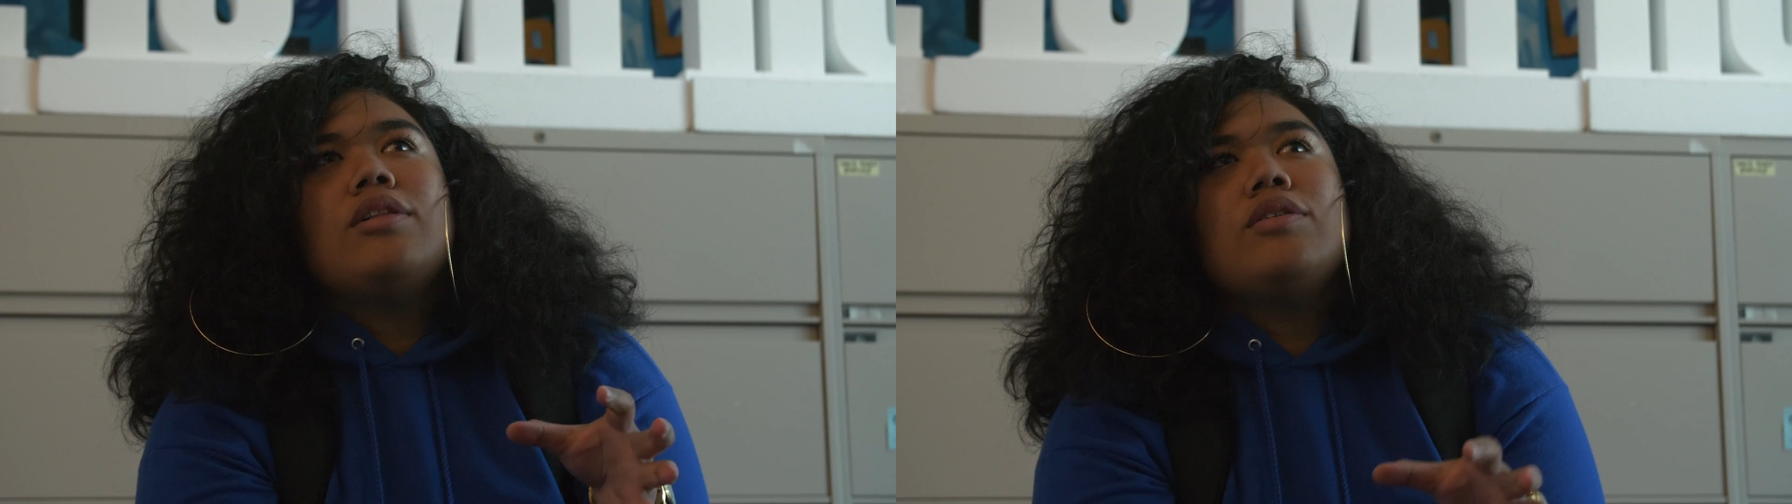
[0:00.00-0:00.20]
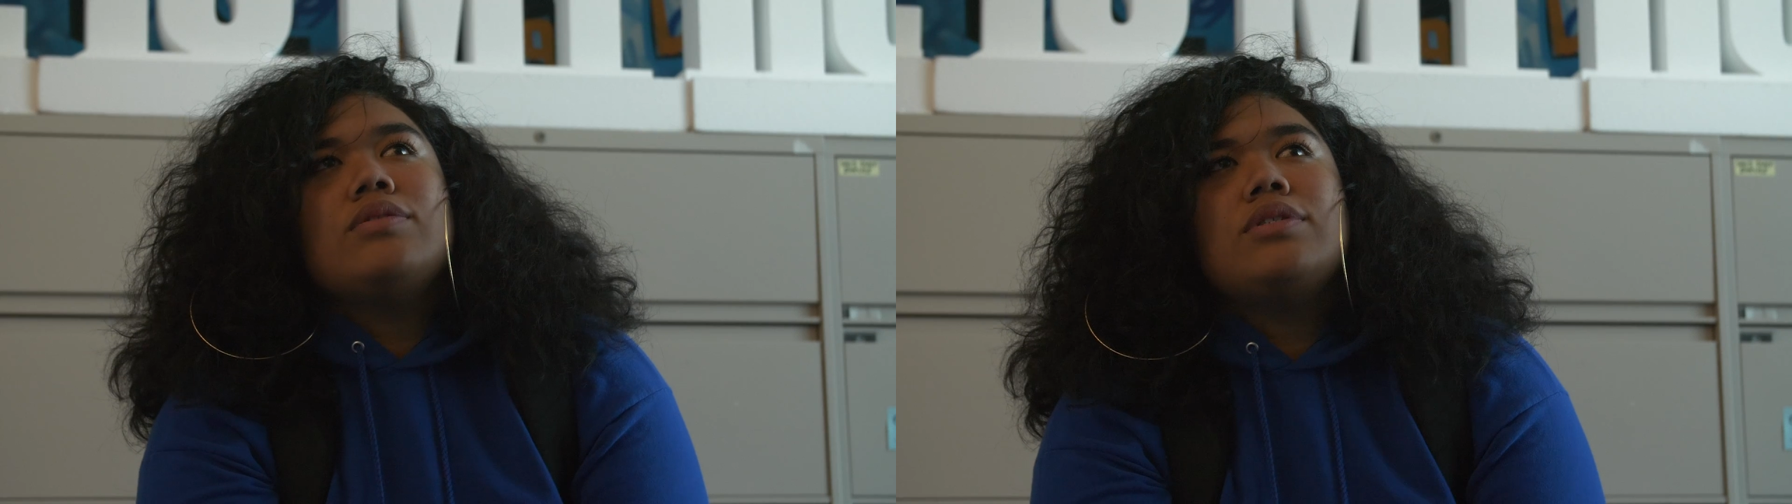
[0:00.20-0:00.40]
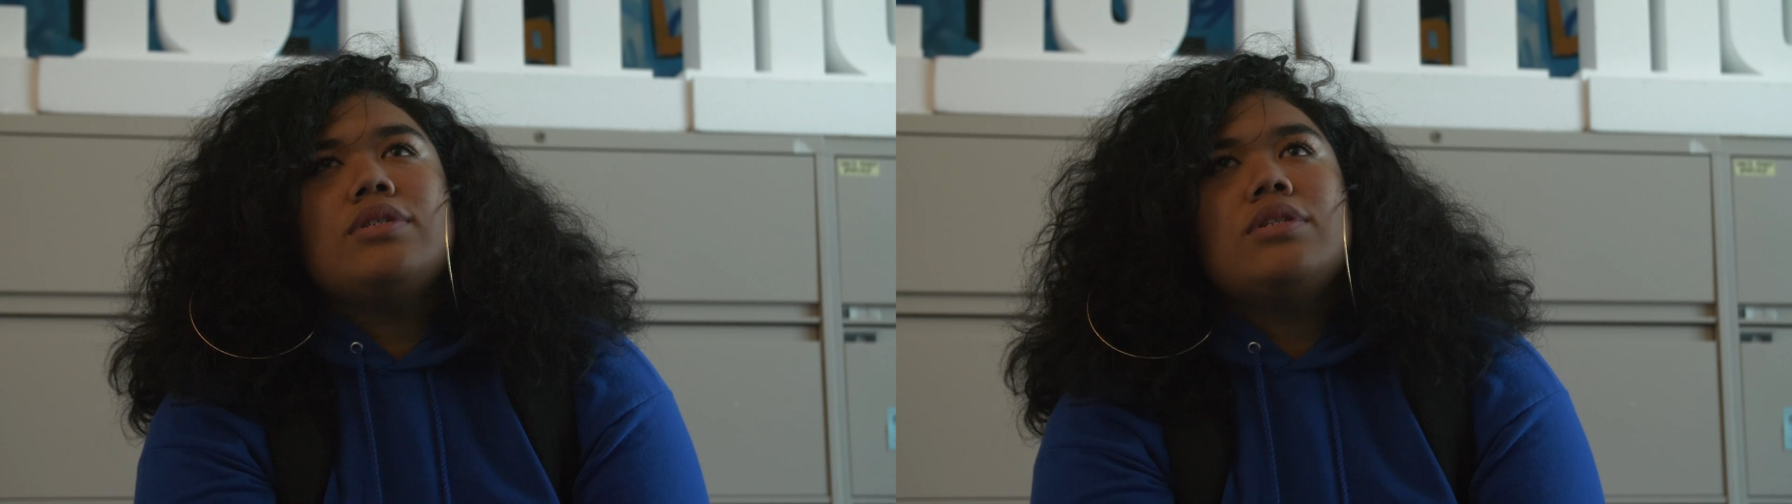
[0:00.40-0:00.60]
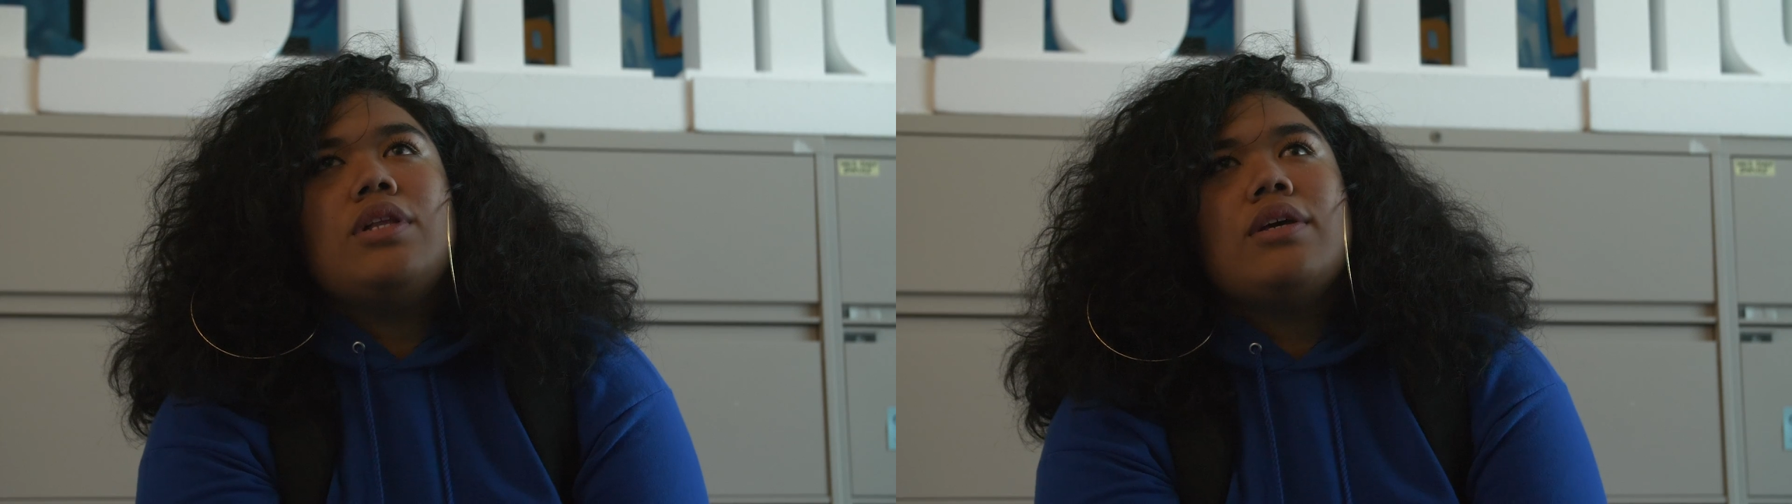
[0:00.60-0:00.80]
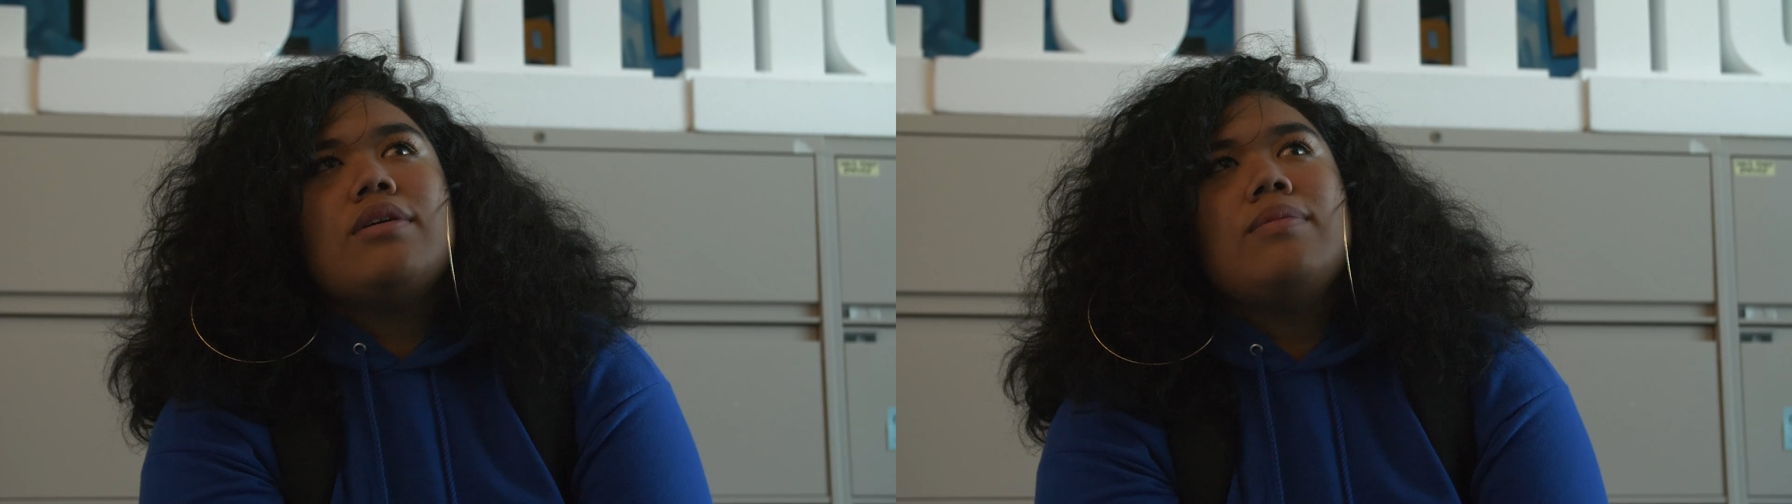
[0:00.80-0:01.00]
close to
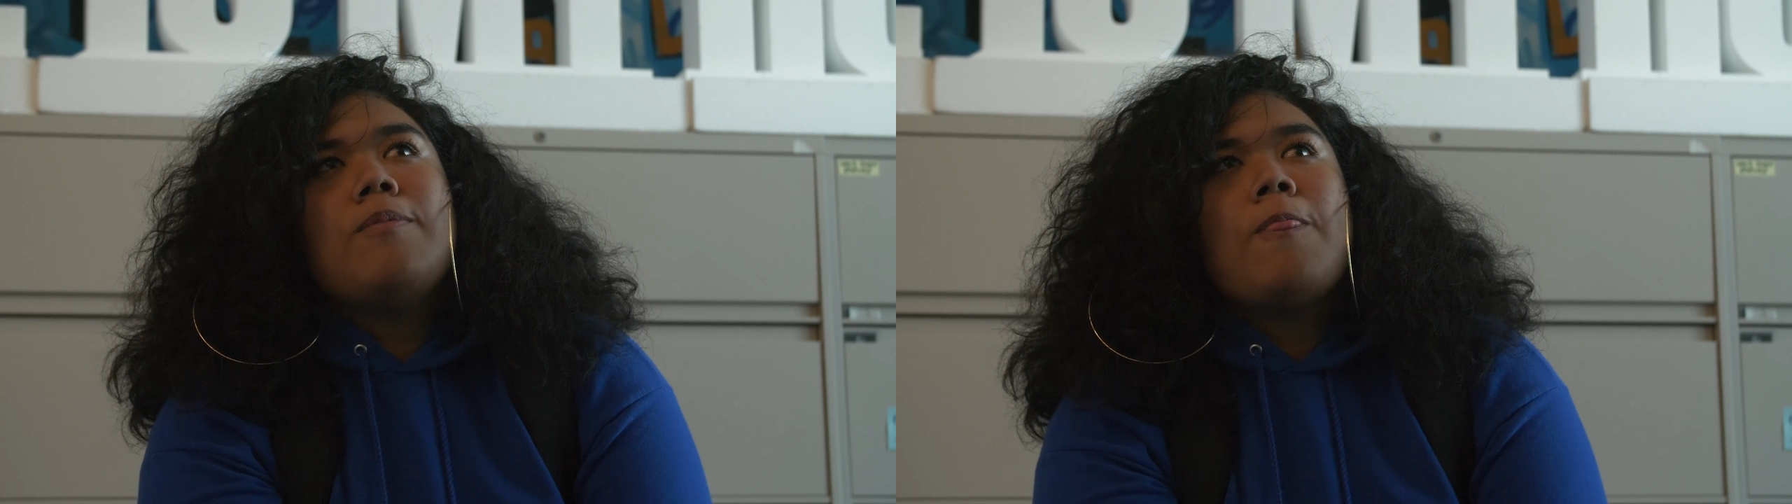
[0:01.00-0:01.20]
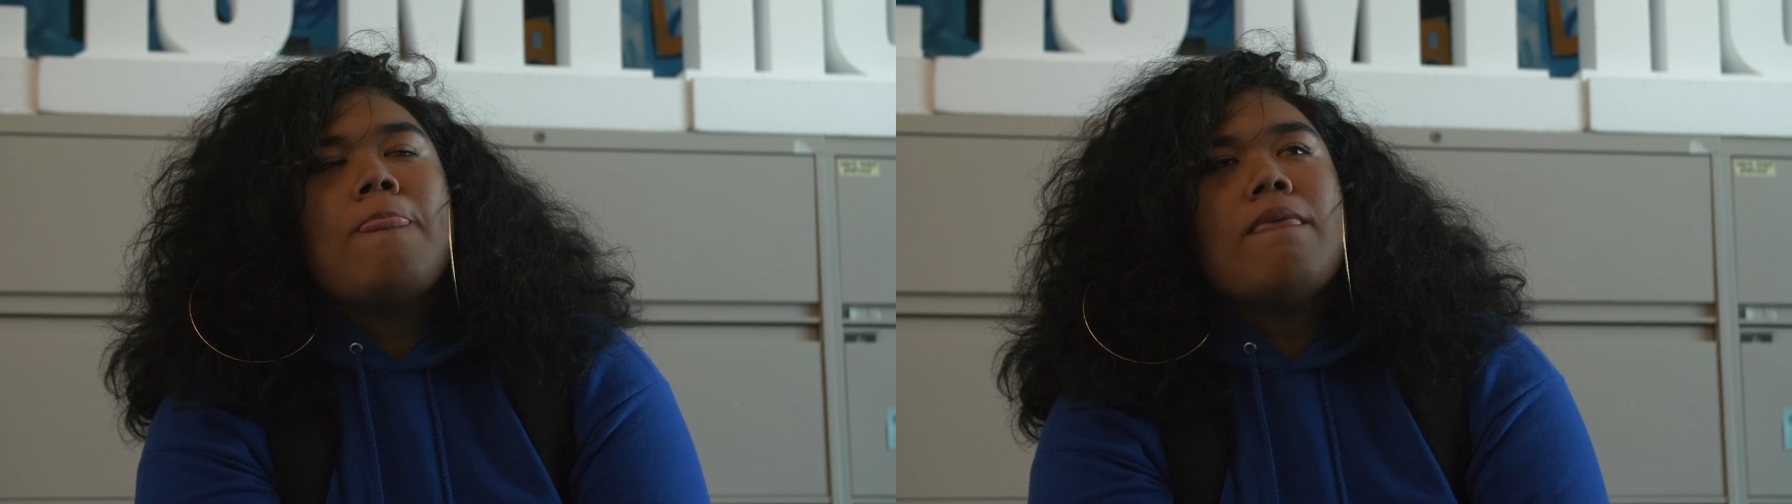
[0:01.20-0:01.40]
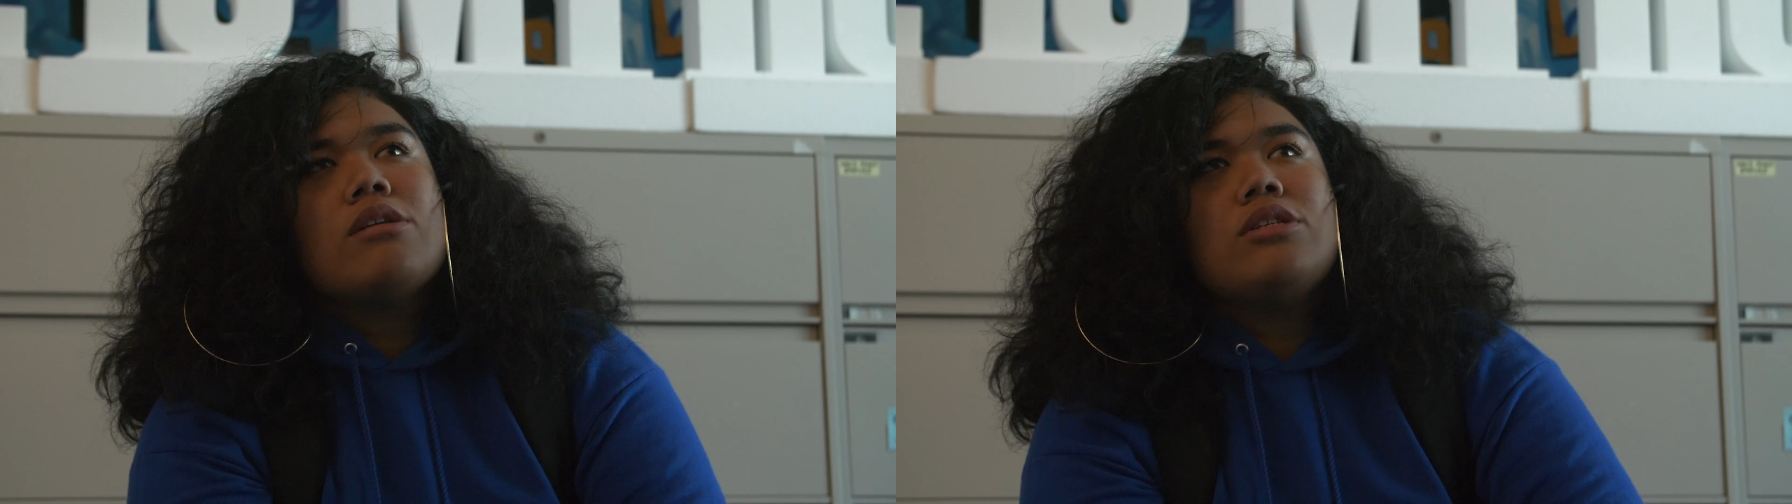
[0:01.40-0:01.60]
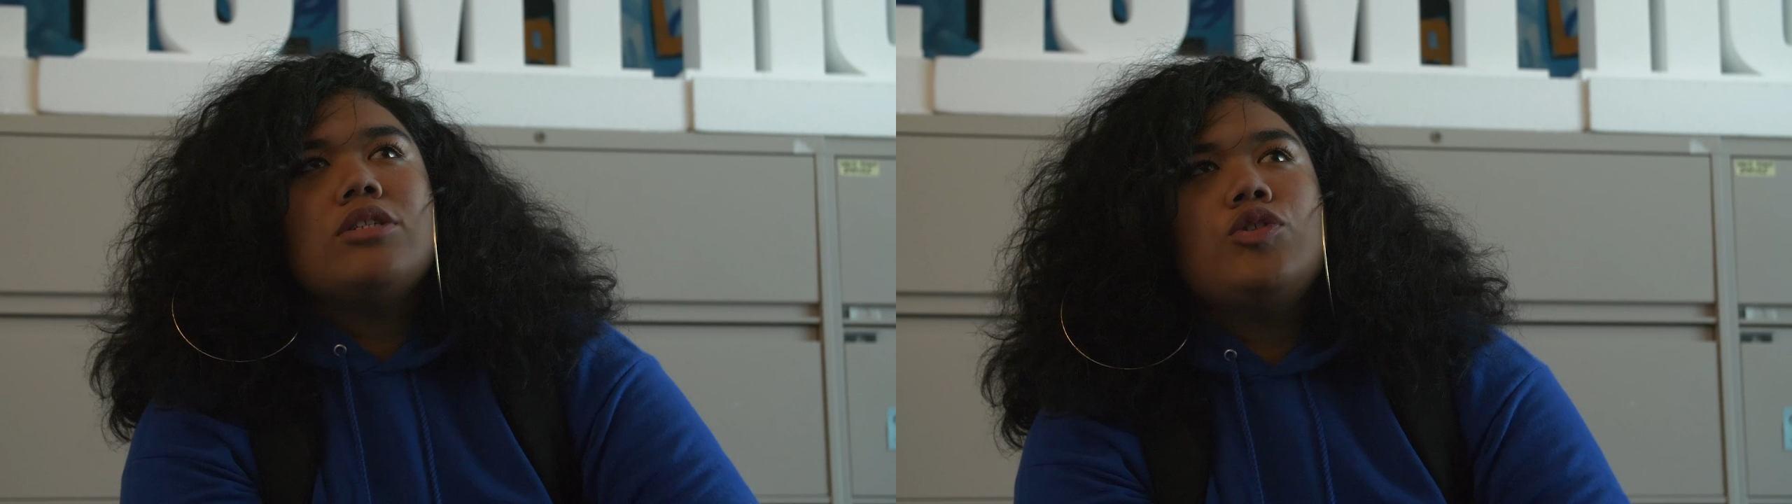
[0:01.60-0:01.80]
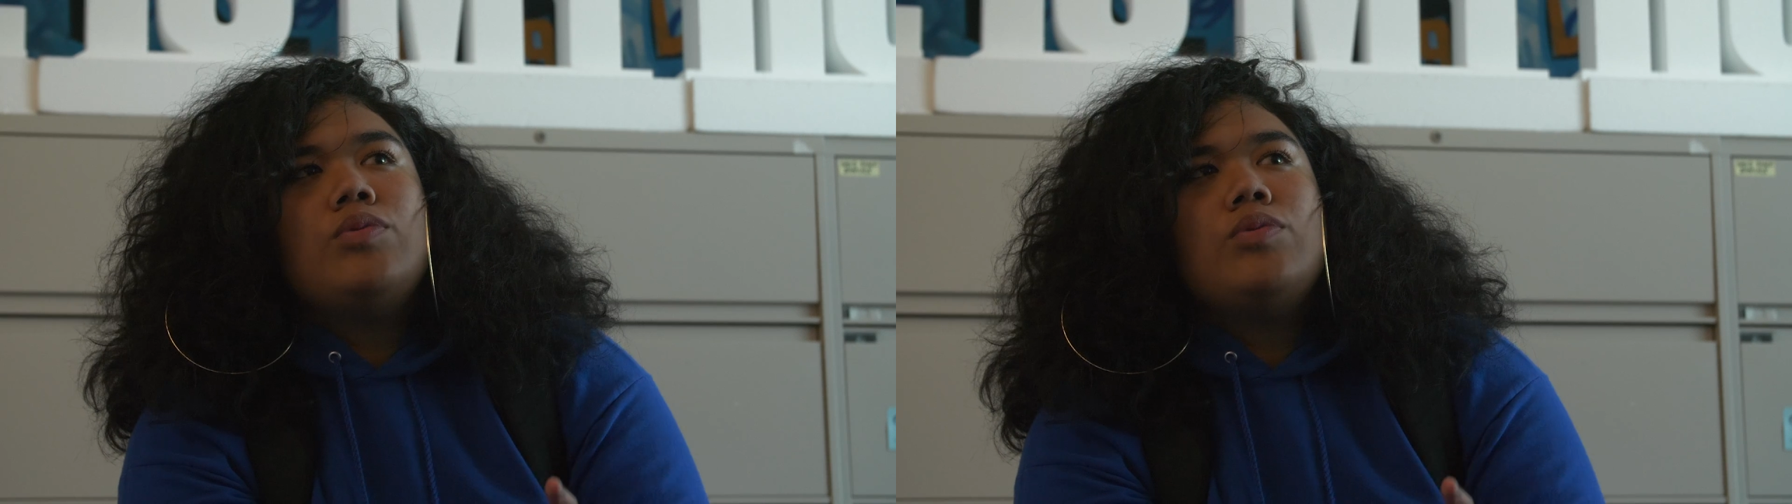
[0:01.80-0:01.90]
like just